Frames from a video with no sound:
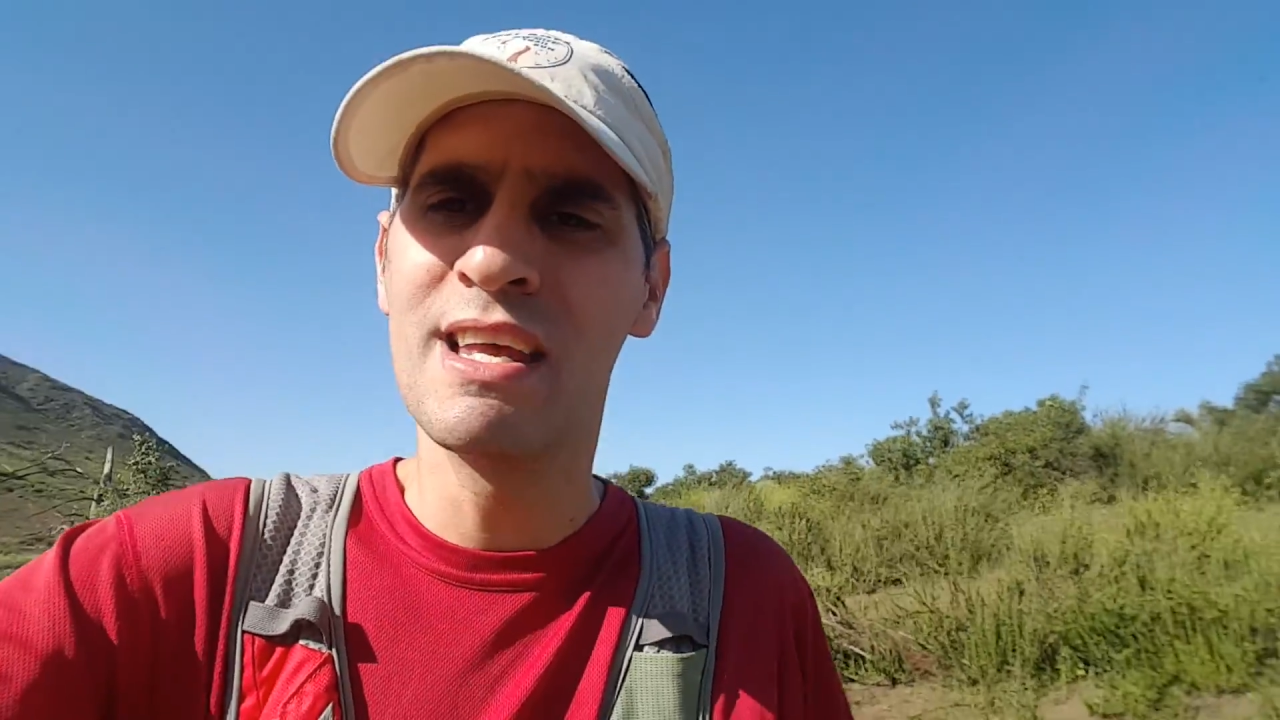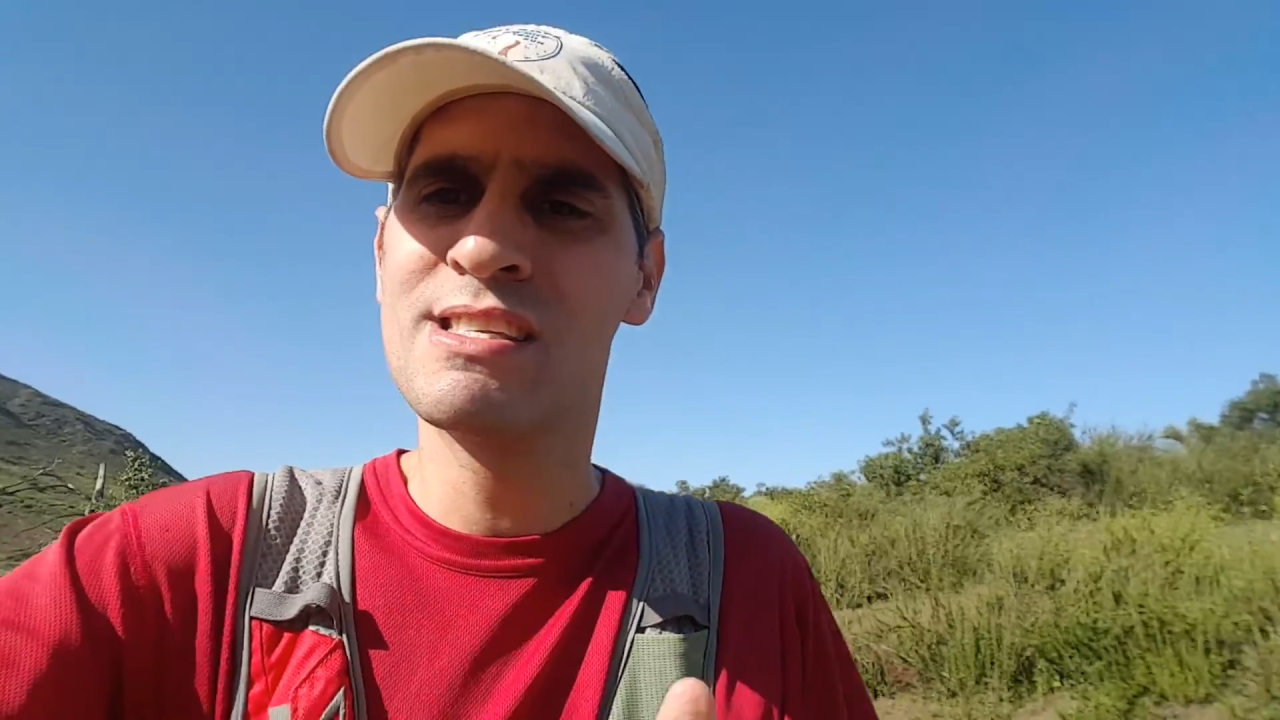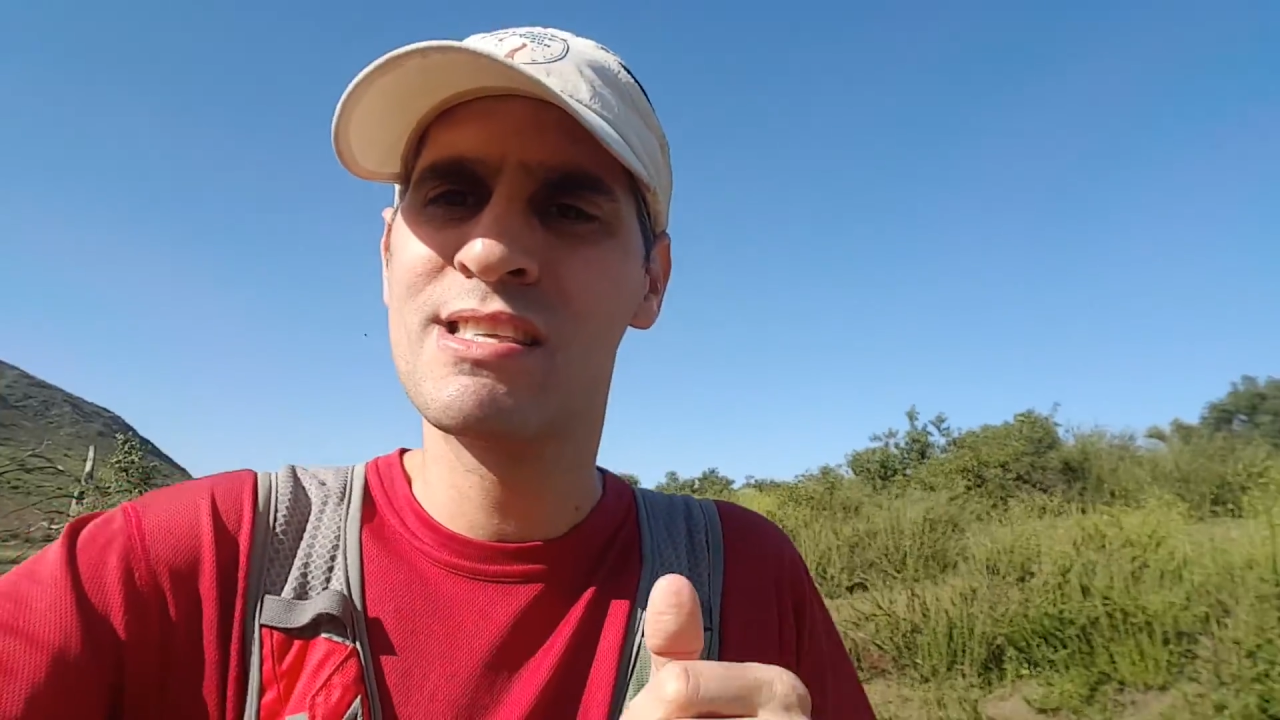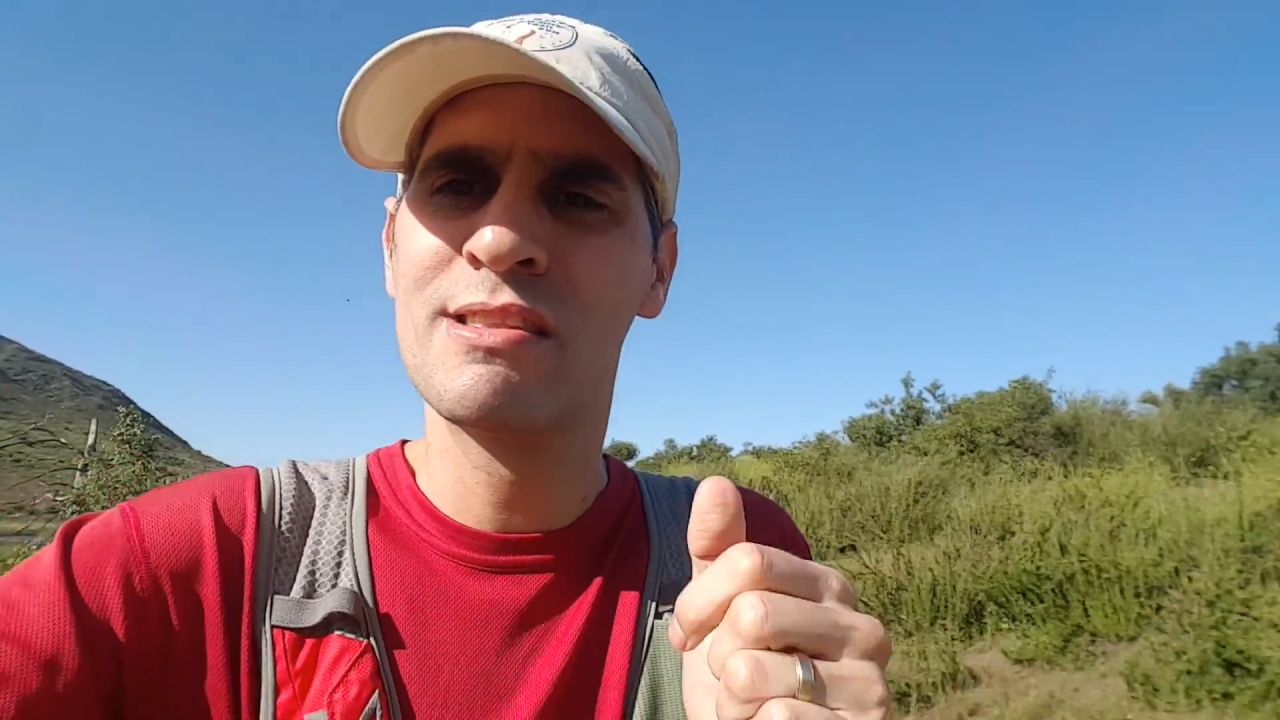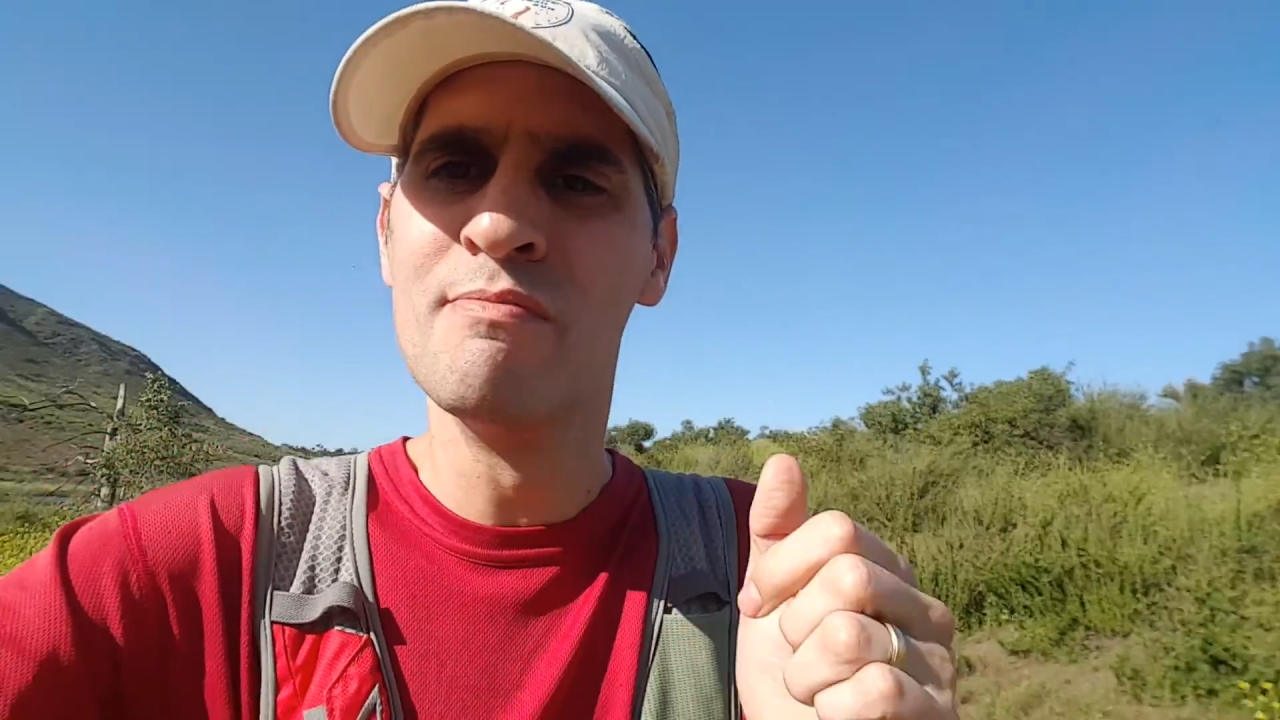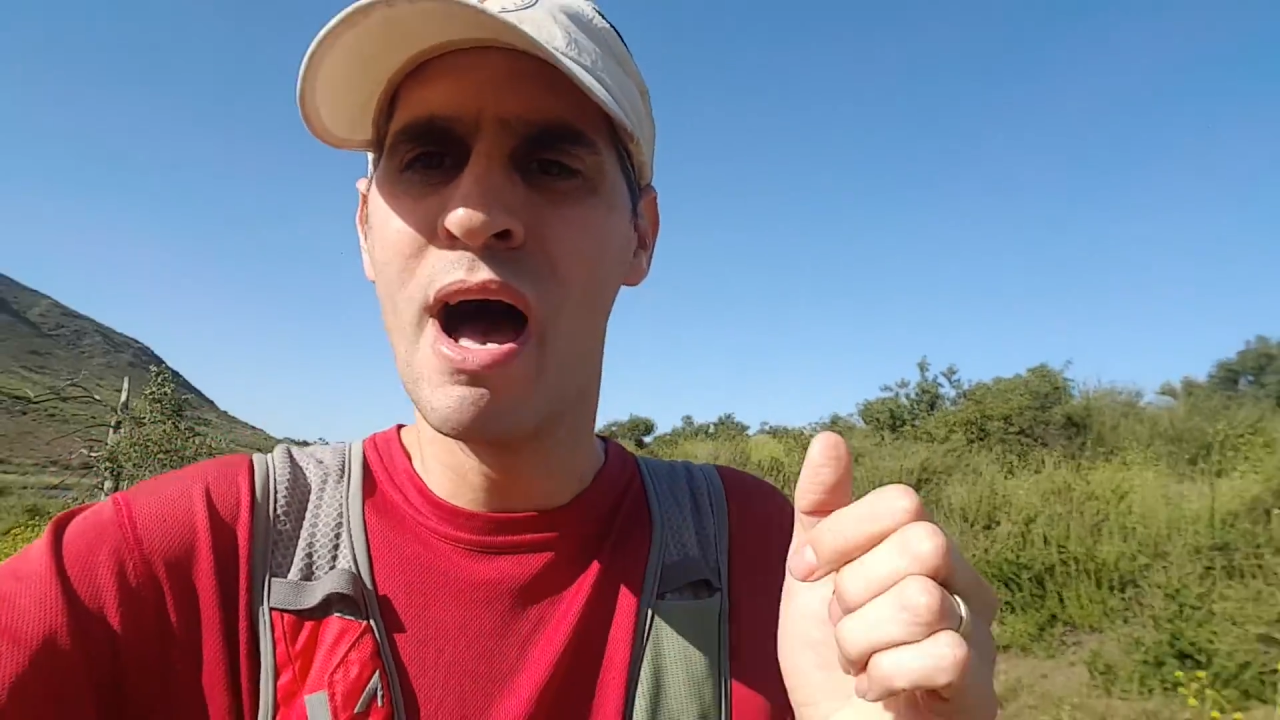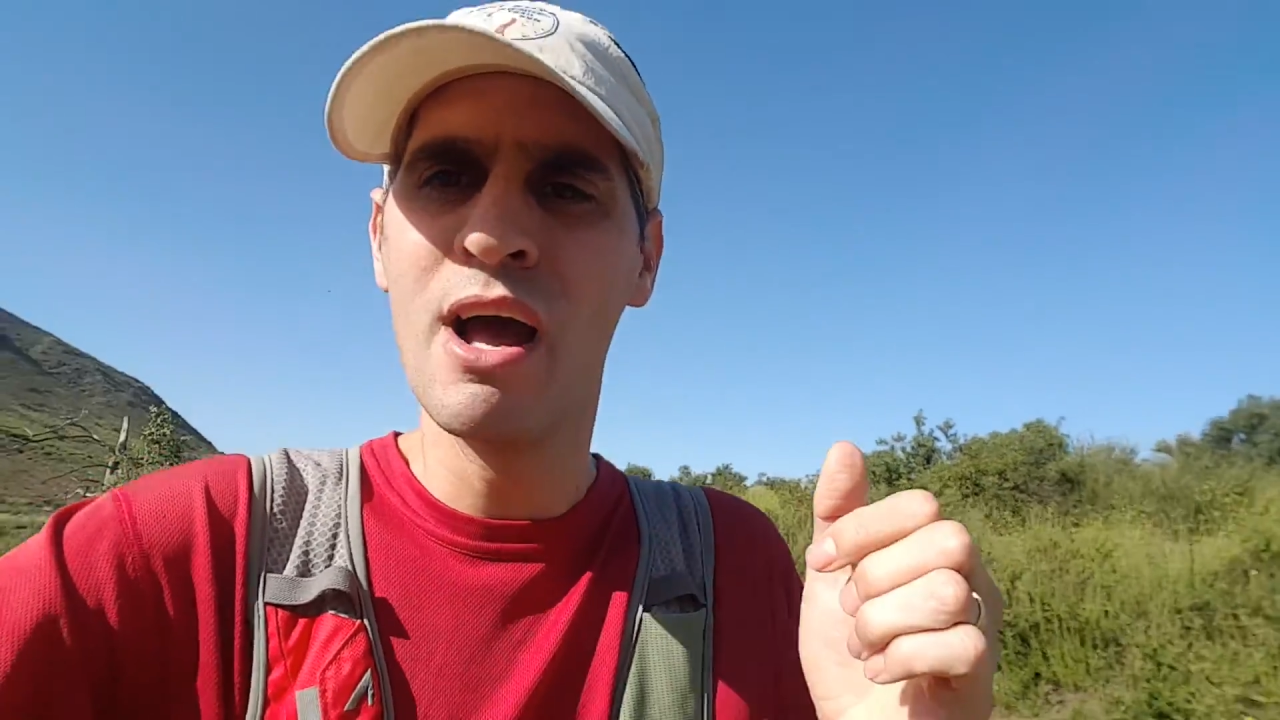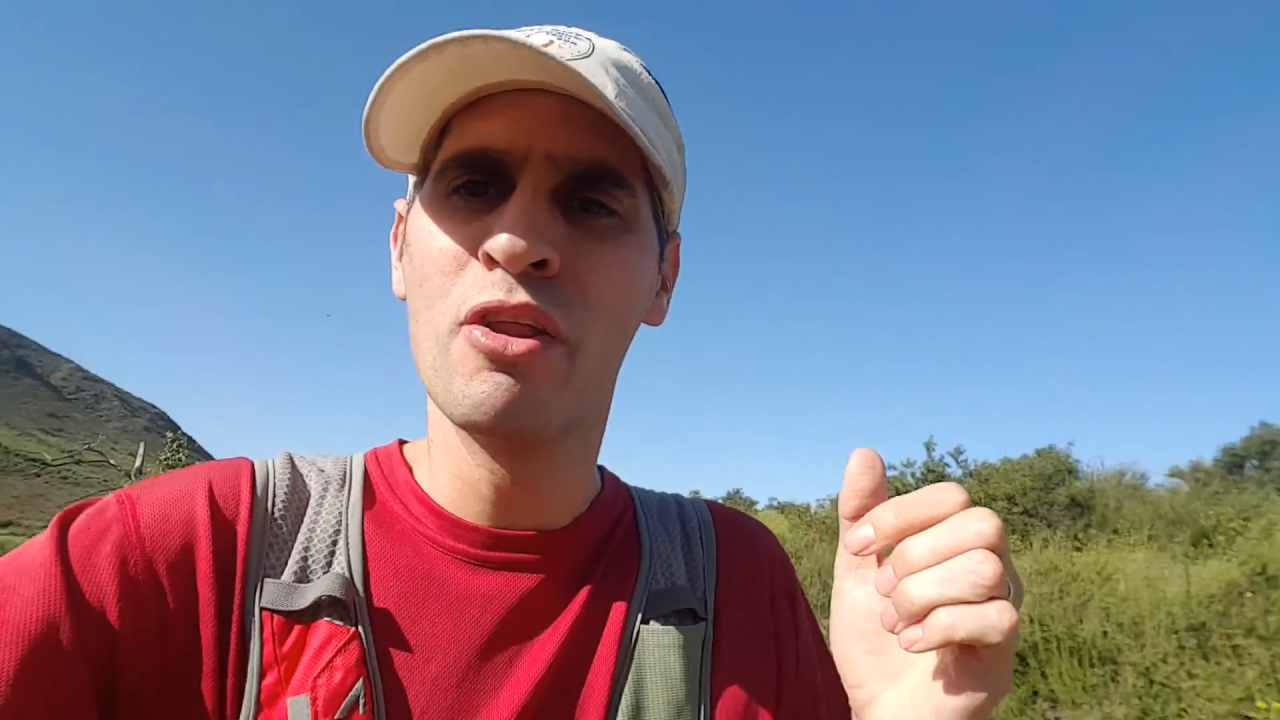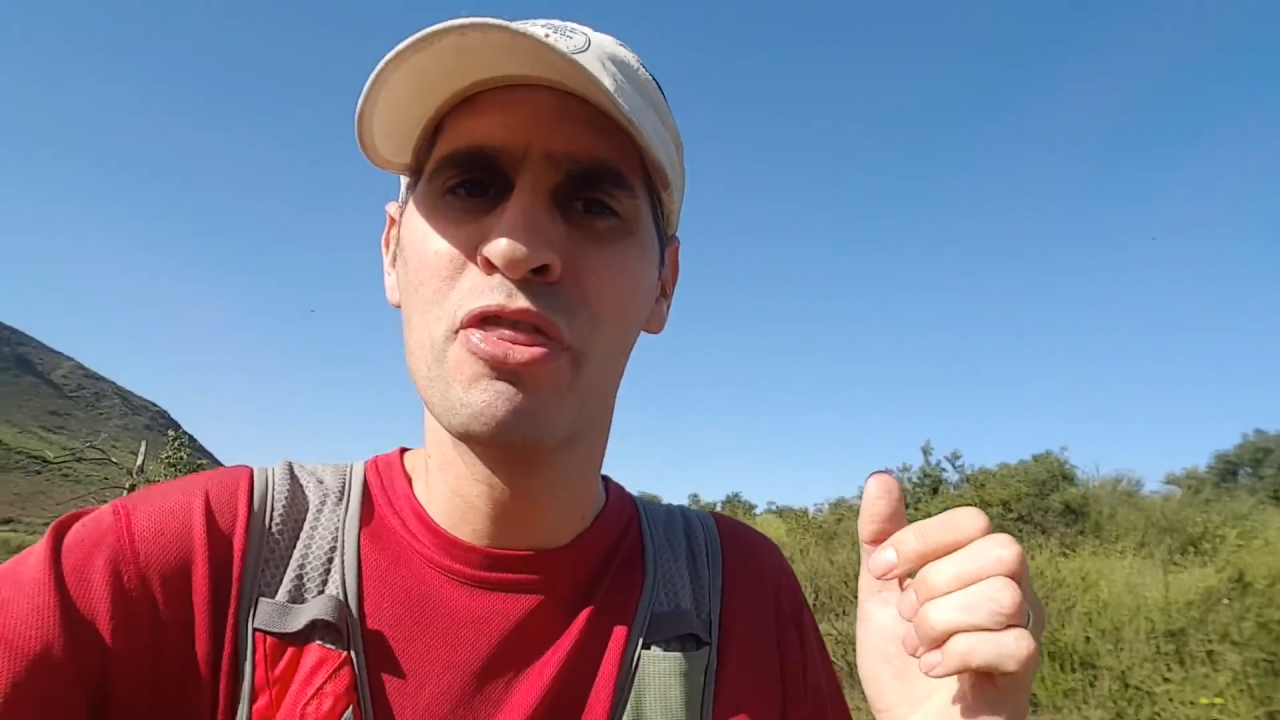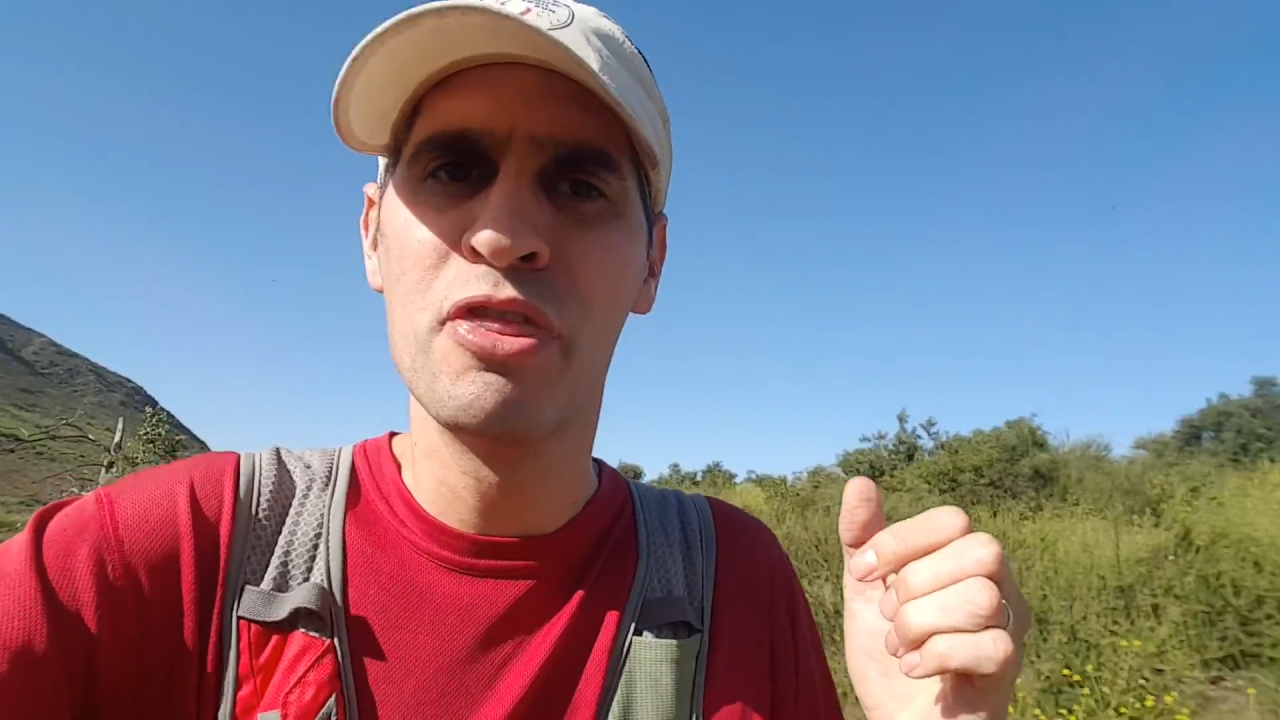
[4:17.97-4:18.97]
is
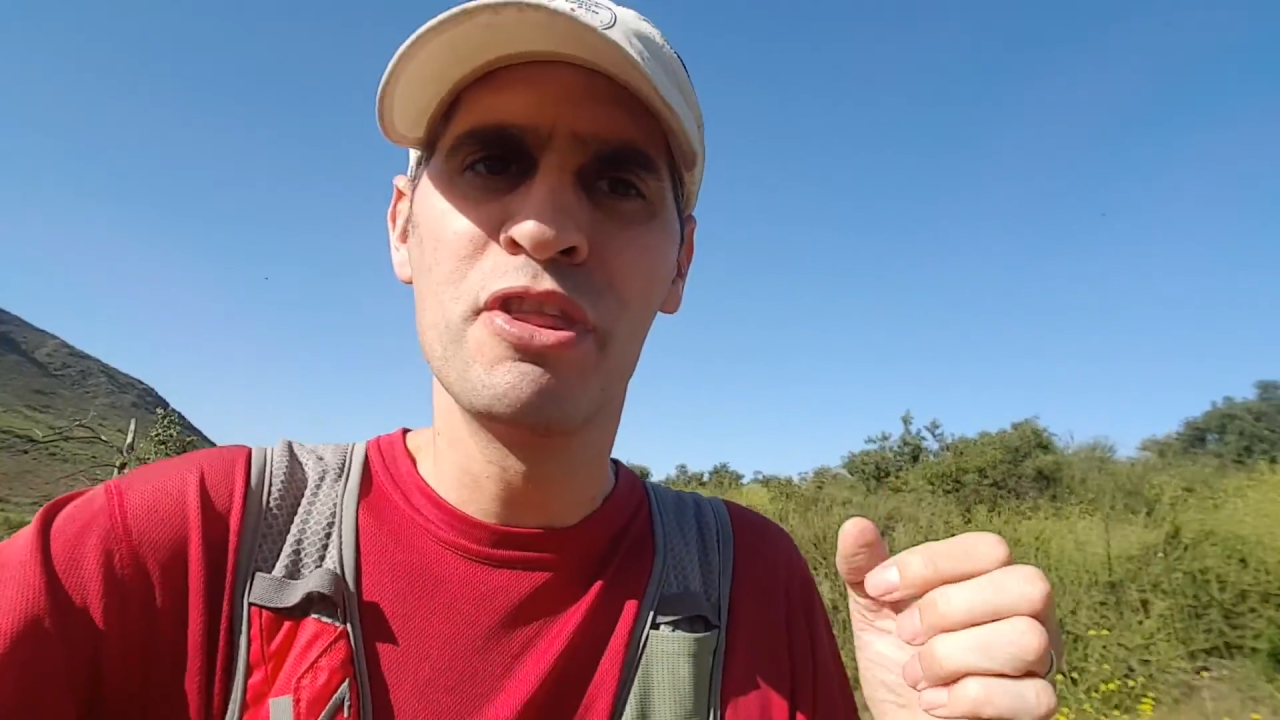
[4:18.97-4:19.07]
mile